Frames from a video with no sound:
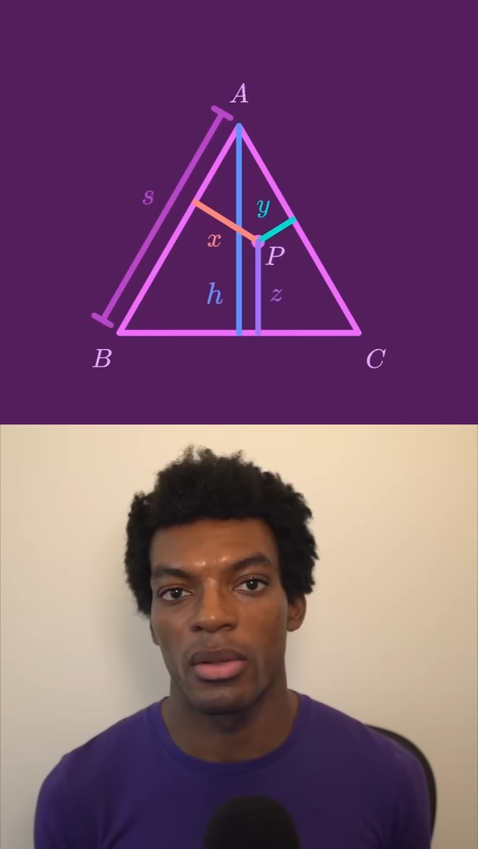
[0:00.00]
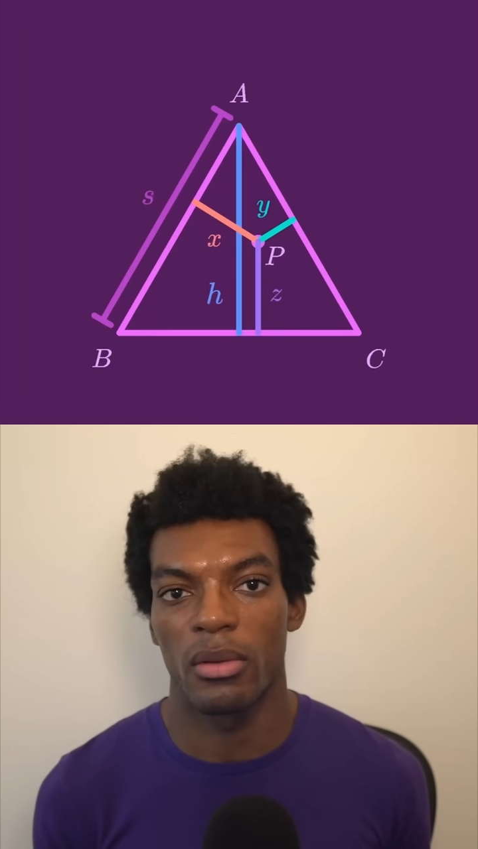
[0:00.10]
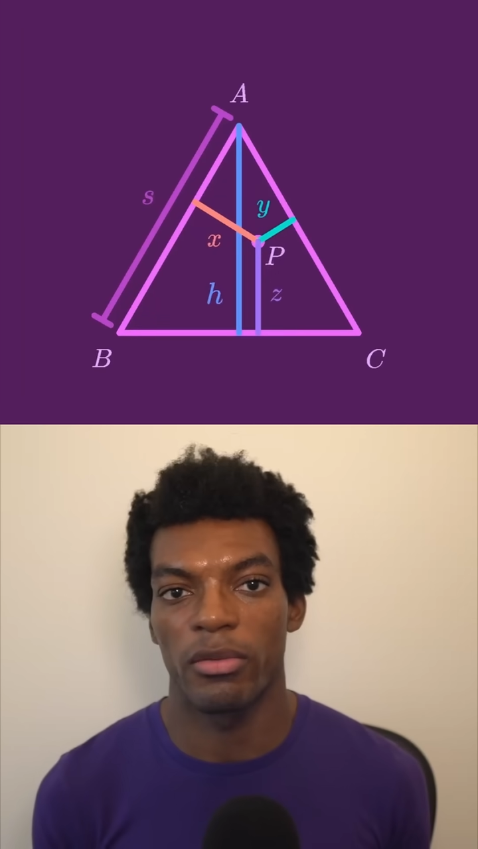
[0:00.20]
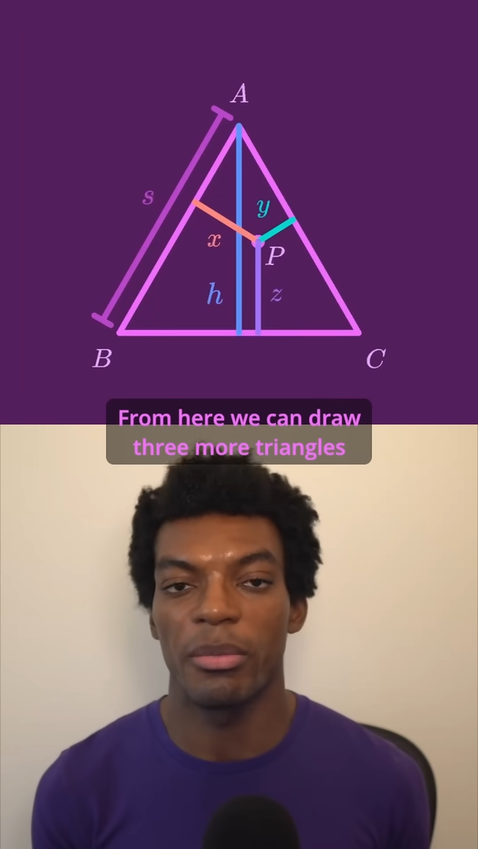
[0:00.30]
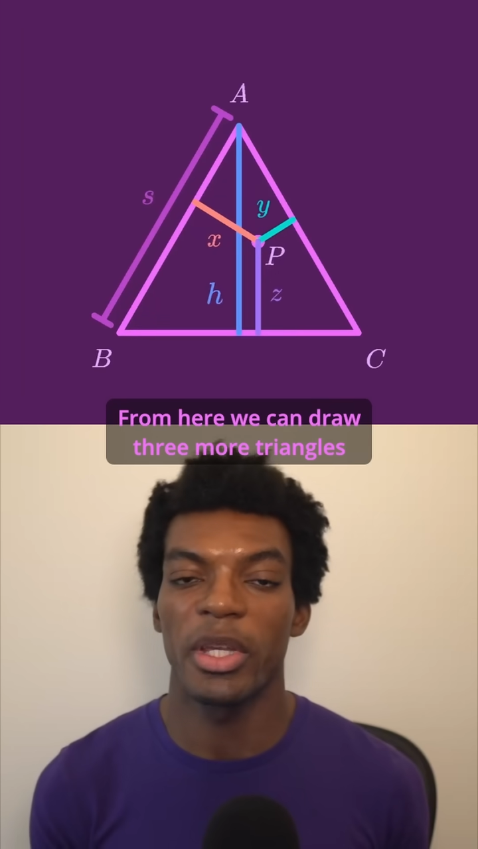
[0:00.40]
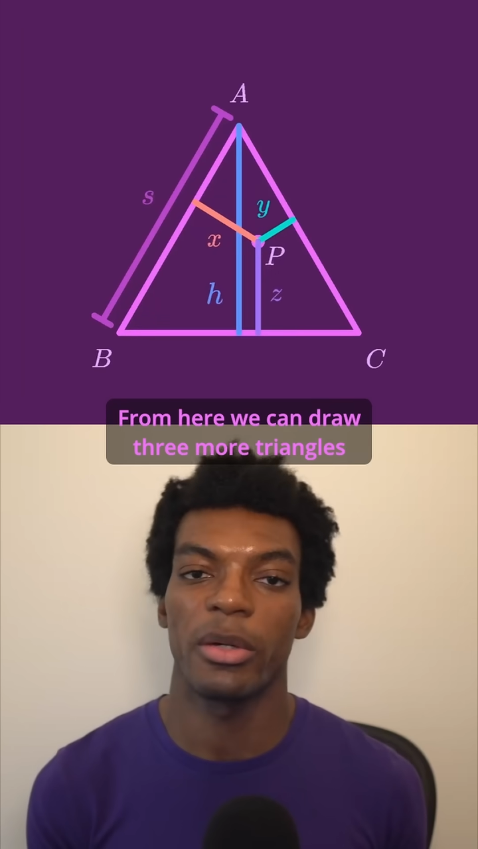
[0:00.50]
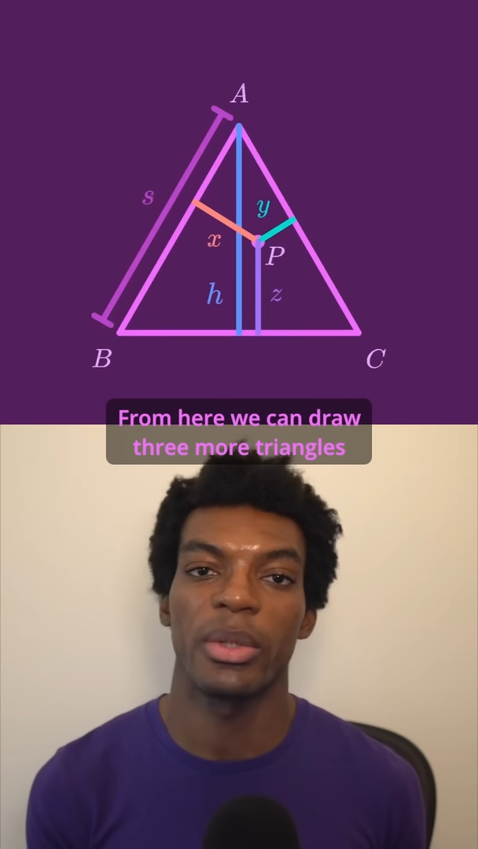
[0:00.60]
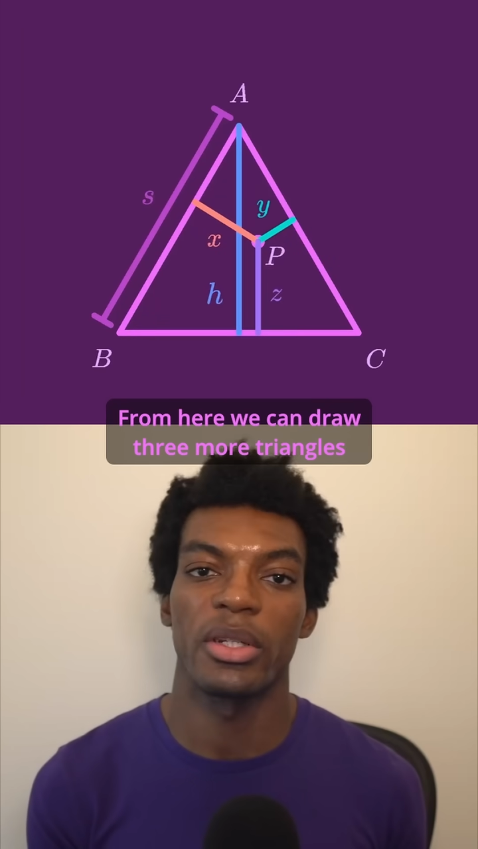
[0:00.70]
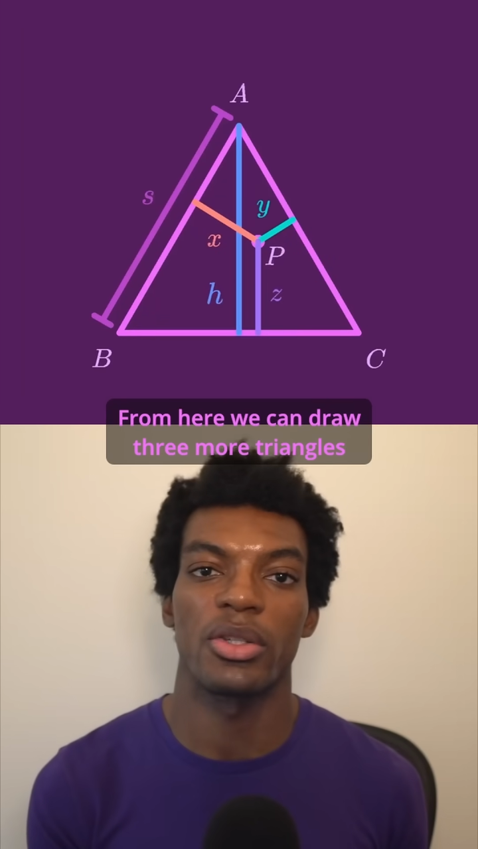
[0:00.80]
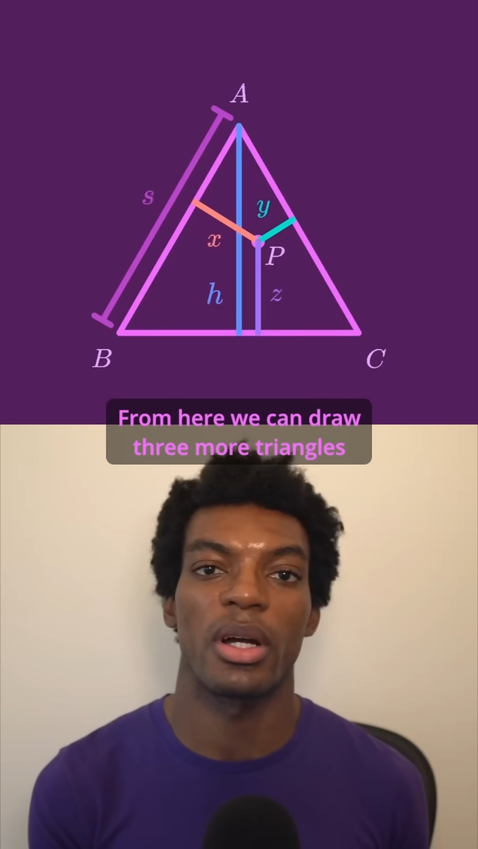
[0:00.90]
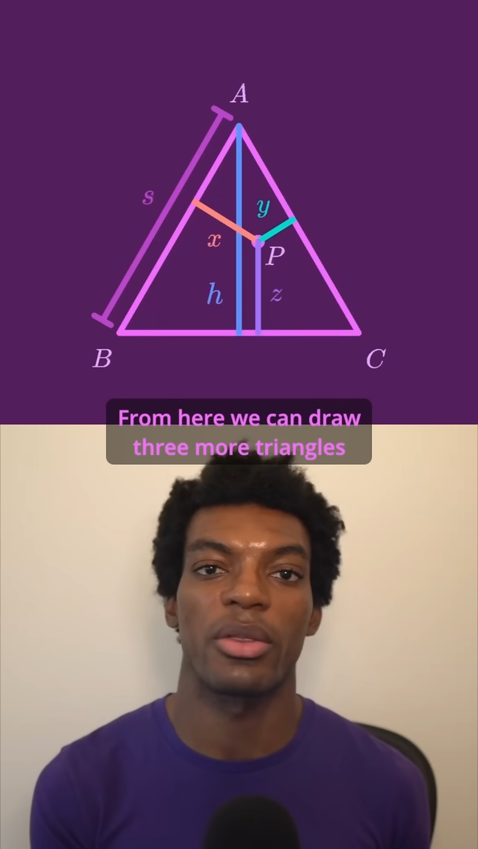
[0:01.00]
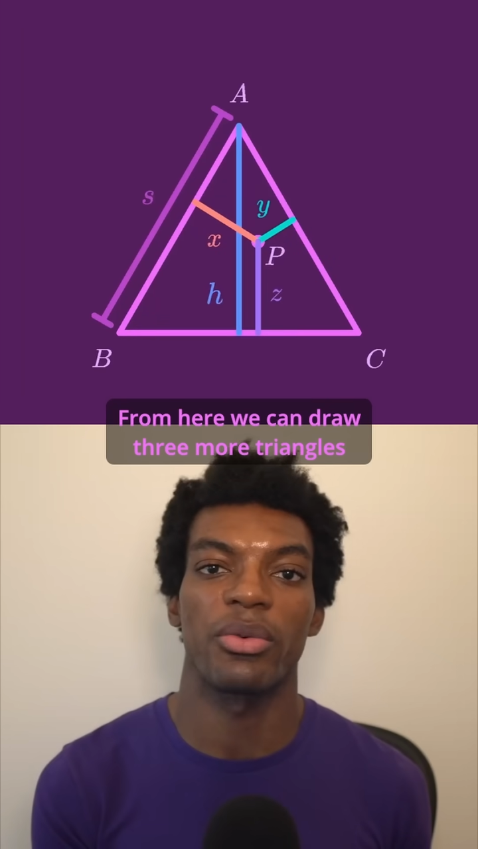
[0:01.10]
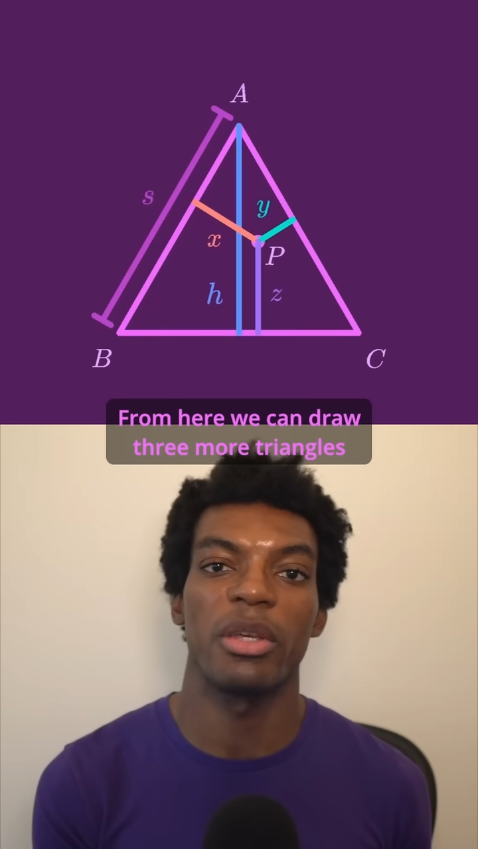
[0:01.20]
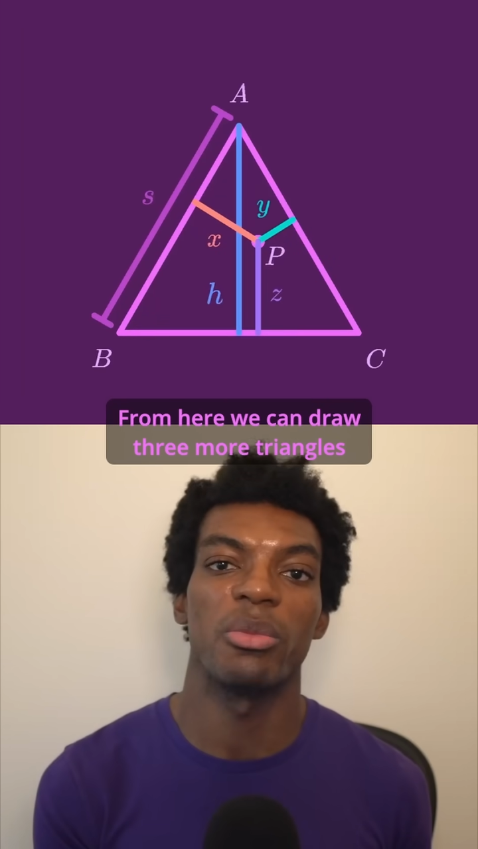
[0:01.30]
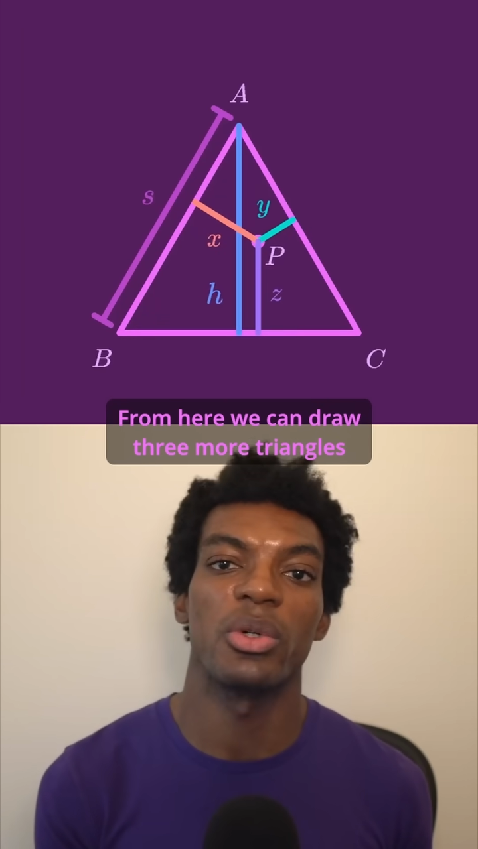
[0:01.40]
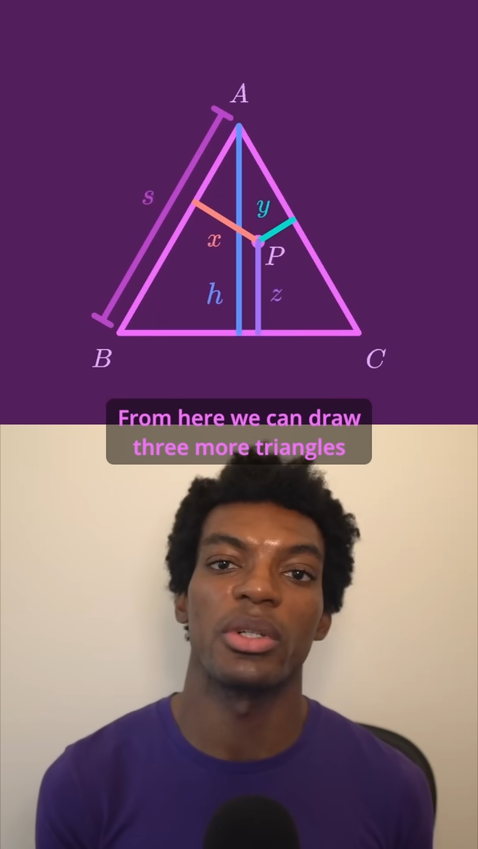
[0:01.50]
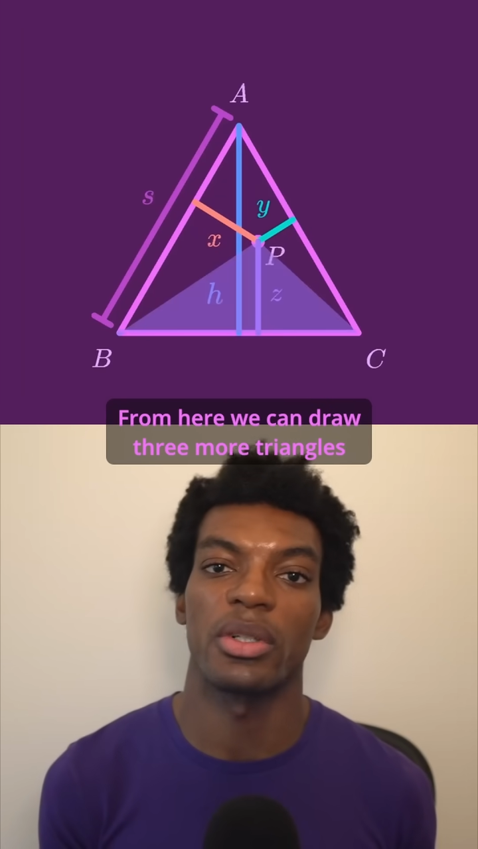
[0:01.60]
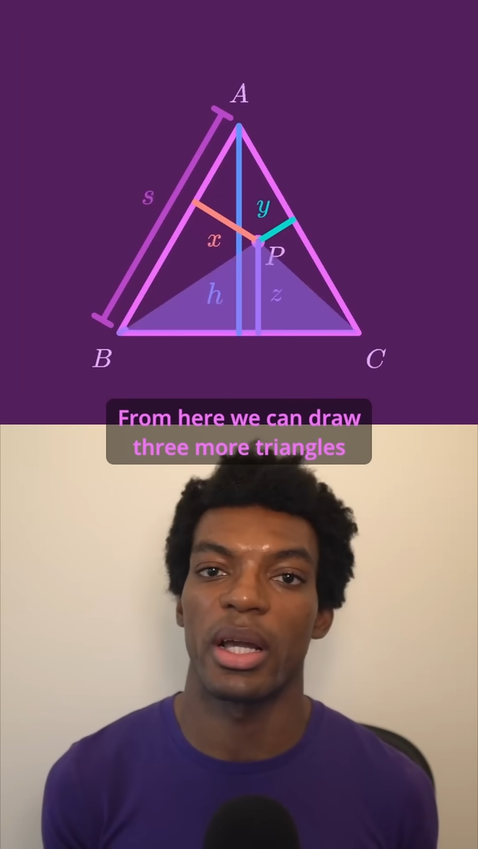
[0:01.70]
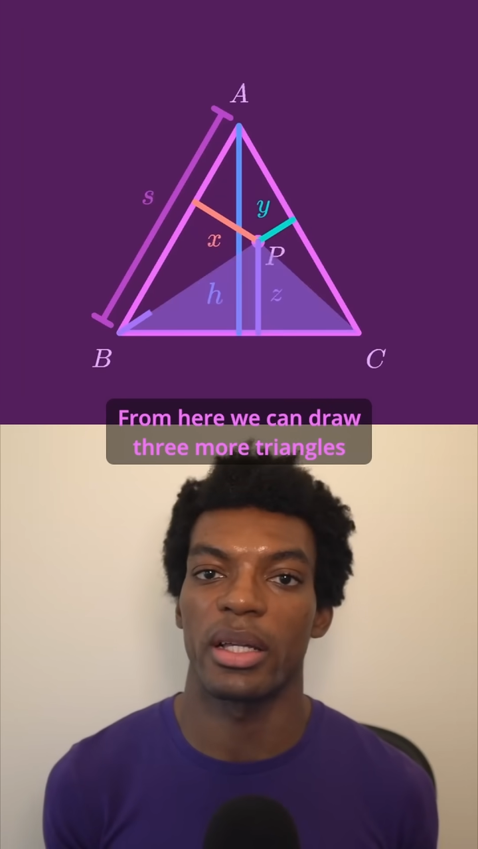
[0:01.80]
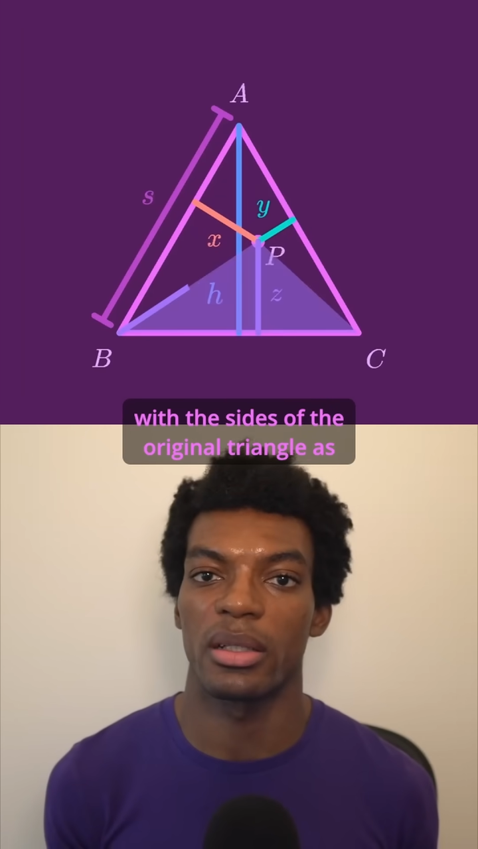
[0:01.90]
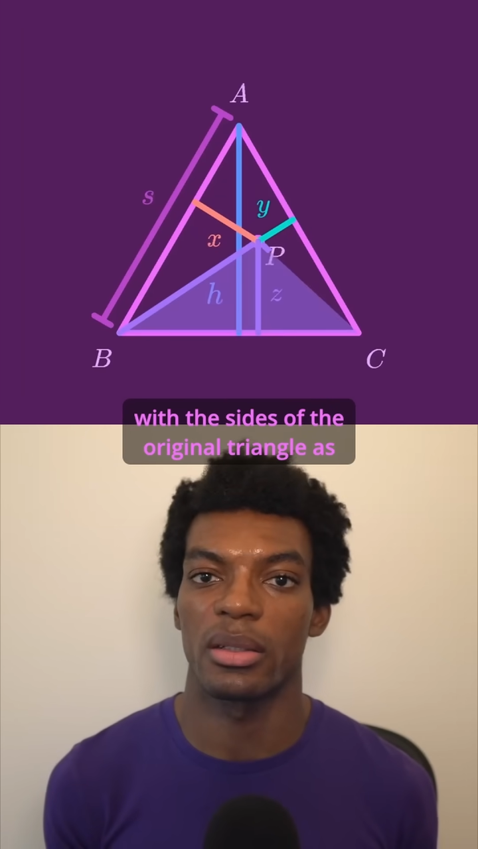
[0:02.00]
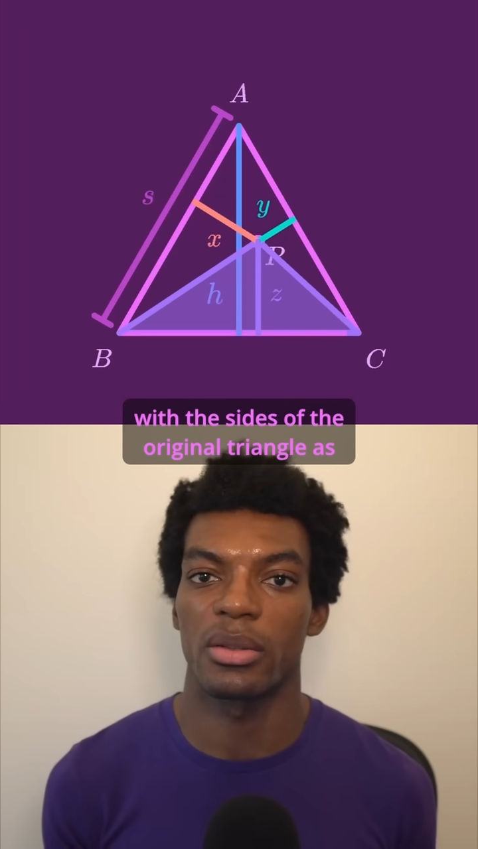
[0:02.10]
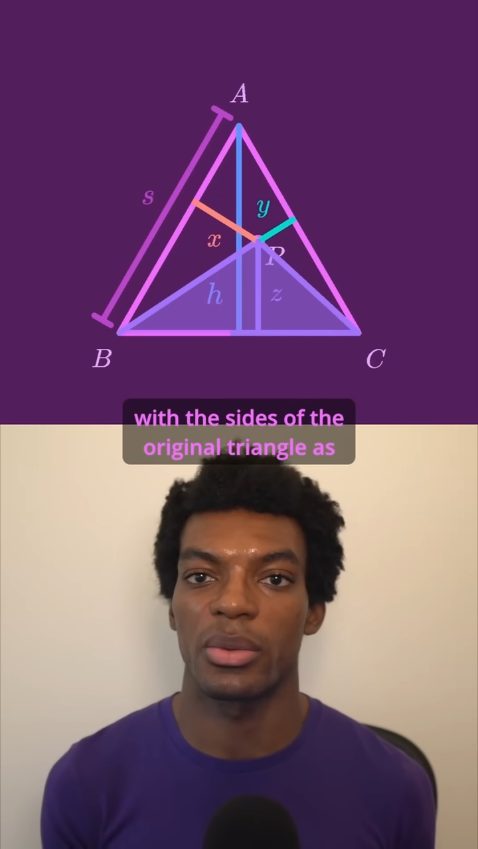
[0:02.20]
From here, we can draw three more triangles with